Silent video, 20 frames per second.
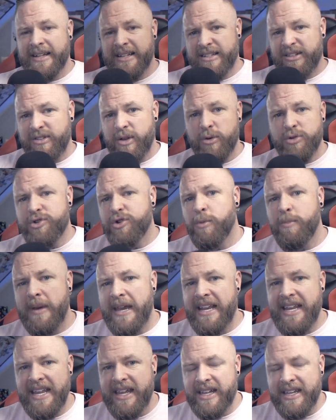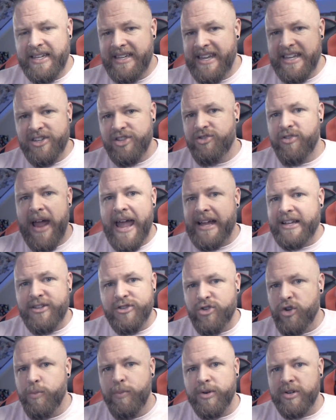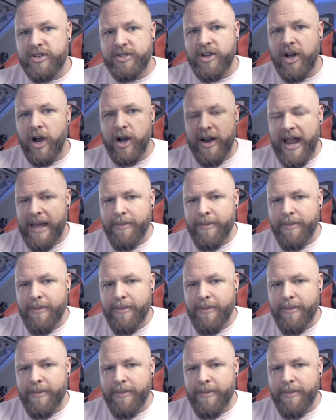social media diss track superstar